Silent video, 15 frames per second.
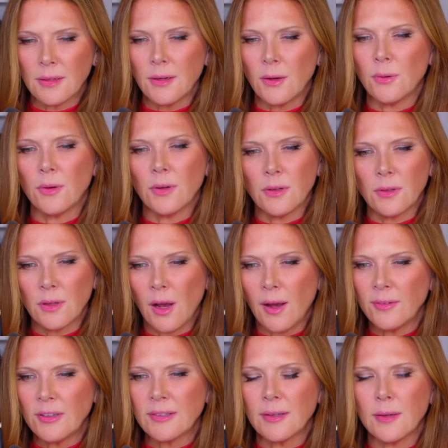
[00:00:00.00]
you know,
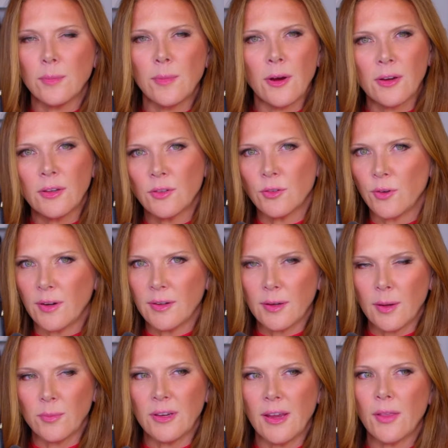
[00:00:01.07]
obviously Americans are trying to
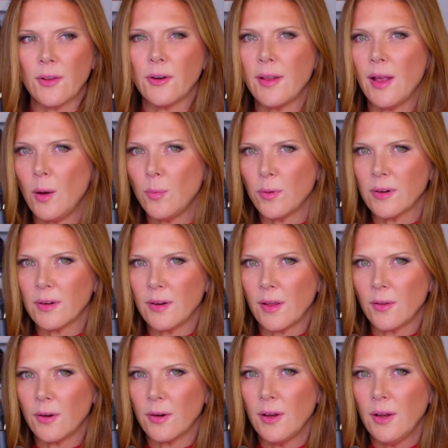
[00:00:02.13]
come together and help one
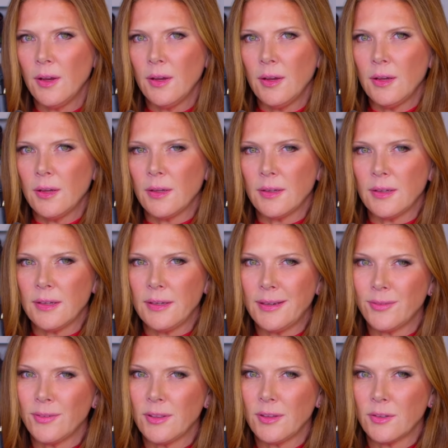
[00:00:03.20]
another
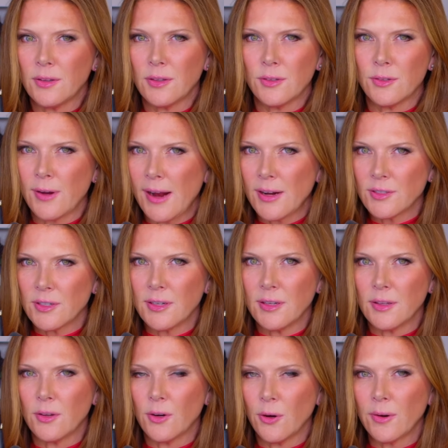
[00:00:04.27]
given the
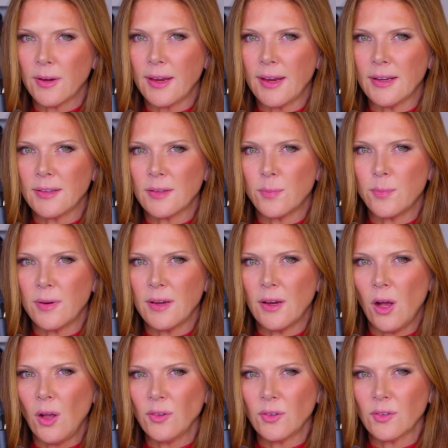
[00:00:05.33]
tragedy of the hurricanes, but he
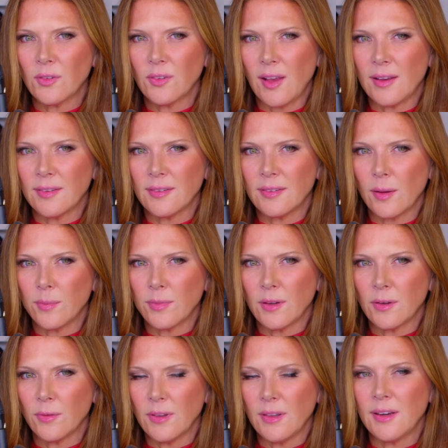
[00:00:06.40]
also says
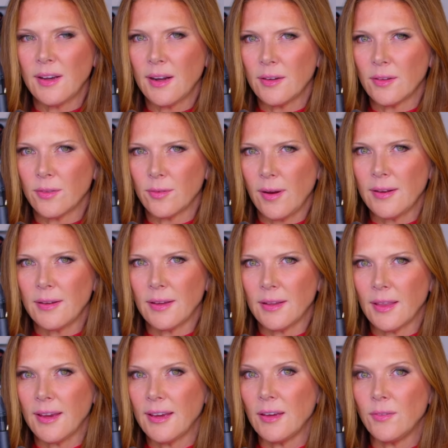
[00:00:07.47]
something really kind of
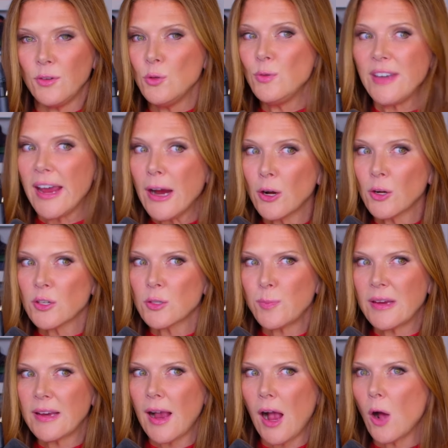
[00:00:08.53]
threatening, like, if you dare to
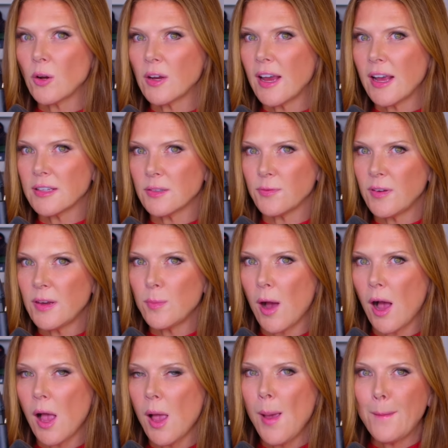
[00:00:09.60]
speak out against
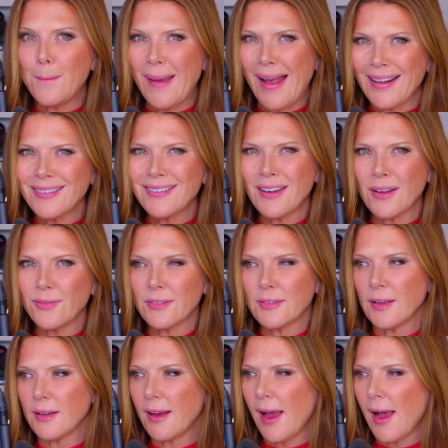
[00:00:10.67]
FEMA, bad stuff is
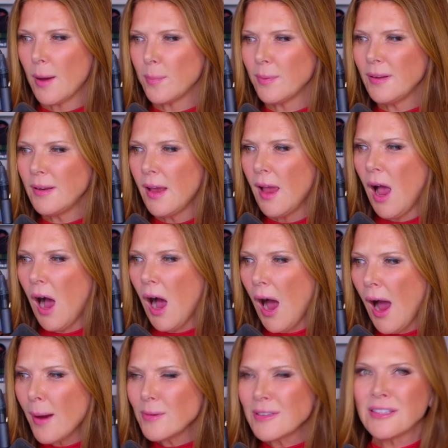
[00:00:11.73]
going to happen.
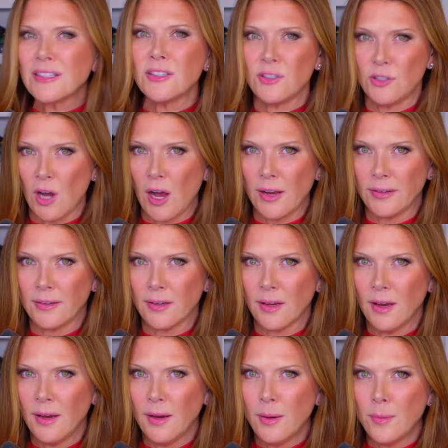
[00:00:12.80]
I was stunned.